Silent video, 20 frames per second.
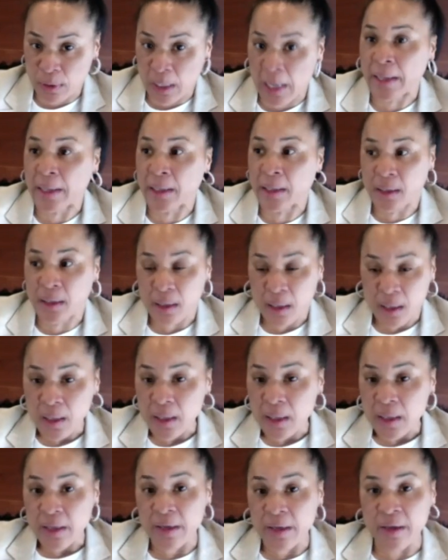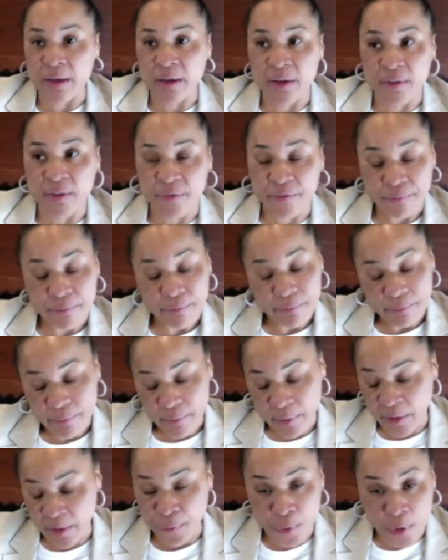Like, if
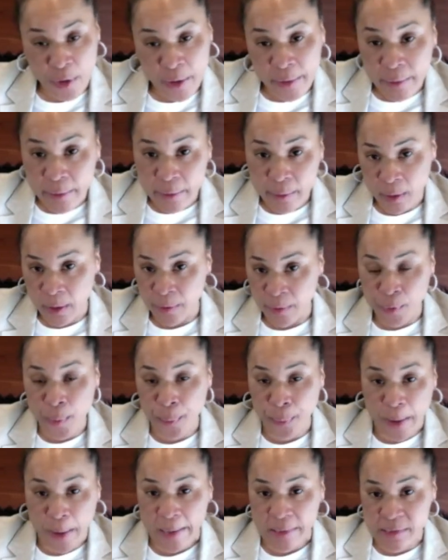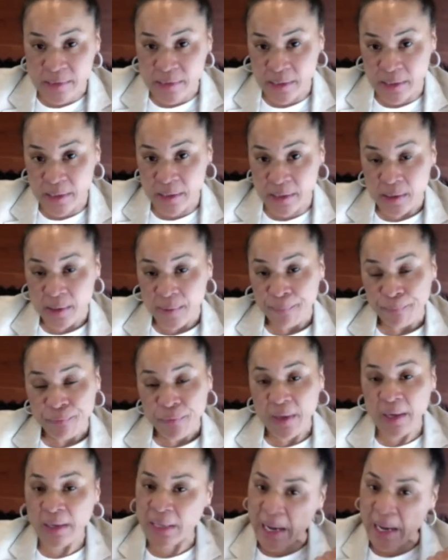if we're if we're practicing and